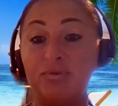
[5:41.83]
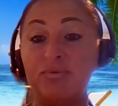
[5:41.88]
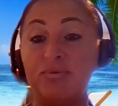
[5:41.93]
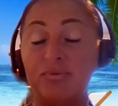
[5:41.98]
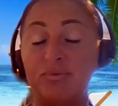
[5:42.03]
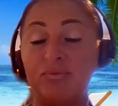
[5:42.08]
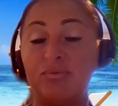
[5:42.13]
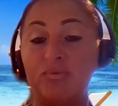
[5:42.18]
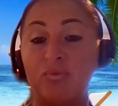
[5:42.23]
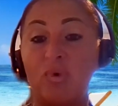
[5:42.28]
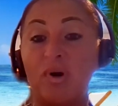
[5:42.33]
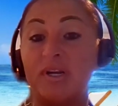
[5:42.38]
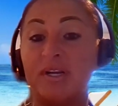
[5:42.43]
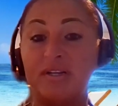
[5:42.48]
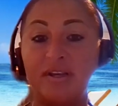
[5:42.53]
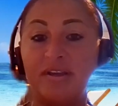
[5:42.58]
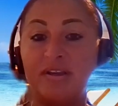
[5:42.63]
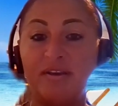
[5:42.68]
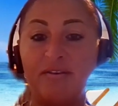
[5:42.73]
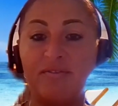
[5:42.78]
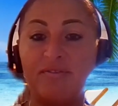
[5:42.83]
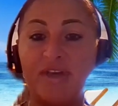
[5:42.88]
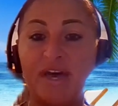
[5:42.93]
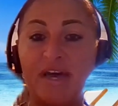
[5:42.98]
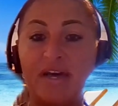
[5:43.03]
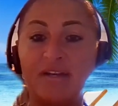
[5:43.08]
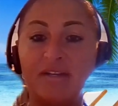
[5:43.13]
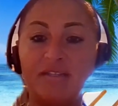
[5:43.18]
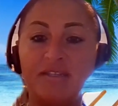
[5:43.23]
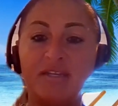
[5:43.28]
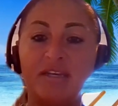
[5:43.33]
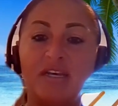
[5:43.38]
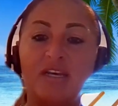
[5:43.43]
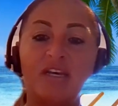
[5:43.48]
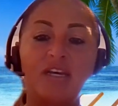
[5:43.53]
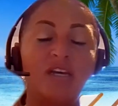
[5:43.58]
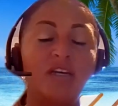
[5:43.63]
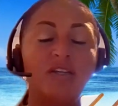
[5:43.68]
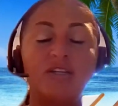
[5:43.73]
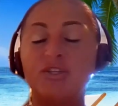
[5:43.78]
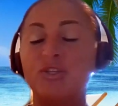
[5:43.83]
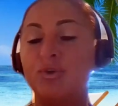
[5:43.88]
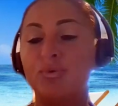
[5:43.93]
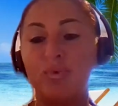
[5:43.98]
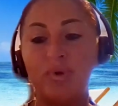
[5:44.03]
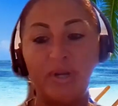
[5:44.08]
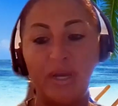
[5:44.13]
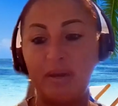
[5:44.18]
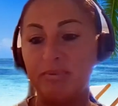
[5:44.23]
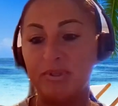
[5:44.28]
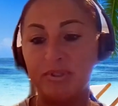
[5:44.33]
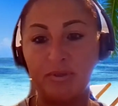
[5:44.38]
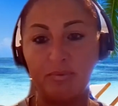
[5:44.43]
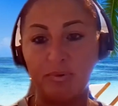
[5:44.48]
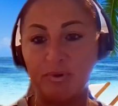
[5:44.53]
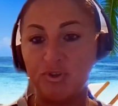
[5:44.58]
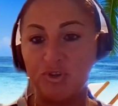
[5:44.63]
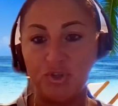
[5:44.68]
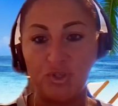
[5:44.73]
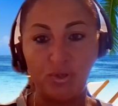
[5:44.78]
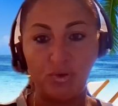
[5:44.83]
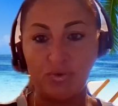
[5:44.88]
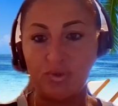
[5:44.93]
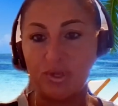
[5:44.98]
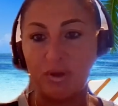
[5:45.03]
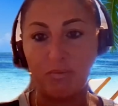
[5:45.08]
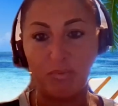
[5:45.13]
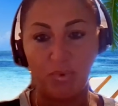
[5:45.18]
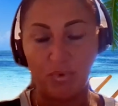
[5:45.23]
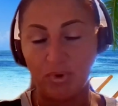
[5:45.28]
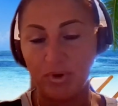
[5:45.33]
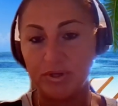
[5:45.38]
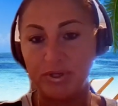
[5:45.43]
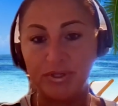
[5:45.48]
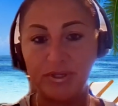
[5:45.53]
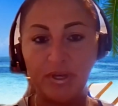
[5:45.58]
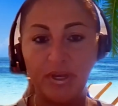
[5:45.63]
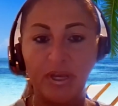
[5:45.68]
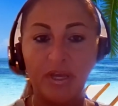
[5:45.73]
you wanted any of that, because you weren't able to purchase those on board.